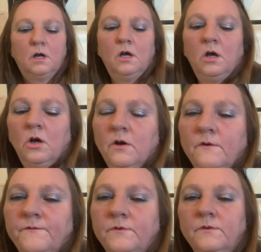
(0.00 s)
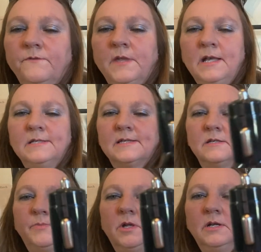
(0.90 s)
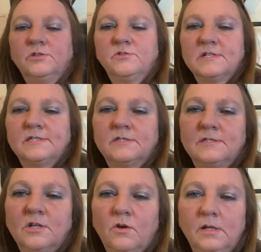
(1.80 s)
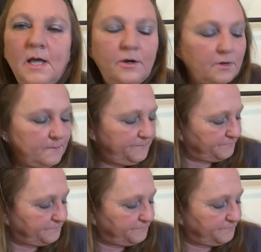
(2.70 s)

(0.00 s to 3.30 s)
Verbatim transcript: of things that plug into the cigarette lighter.